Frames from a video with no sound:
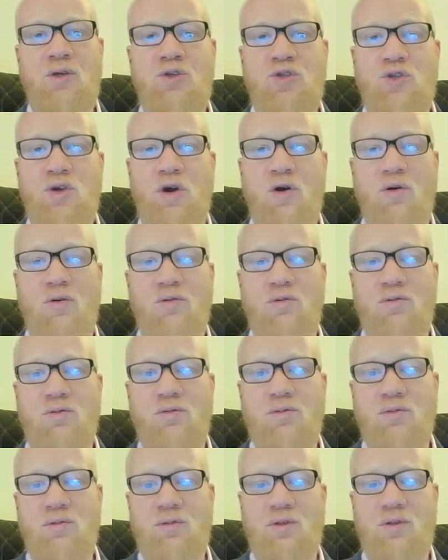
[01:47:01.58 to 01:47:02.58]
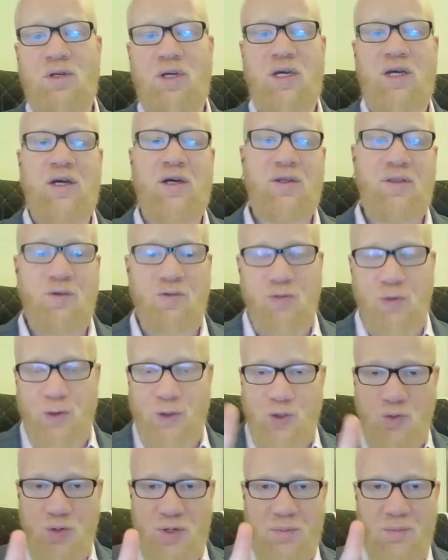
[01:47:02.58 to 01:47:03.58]
So, the
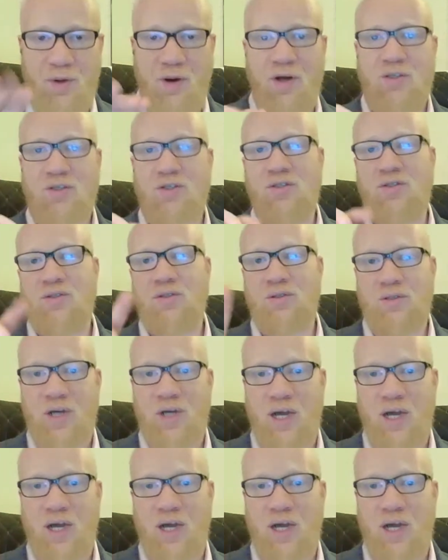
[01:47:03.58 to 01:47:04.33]
first three parts,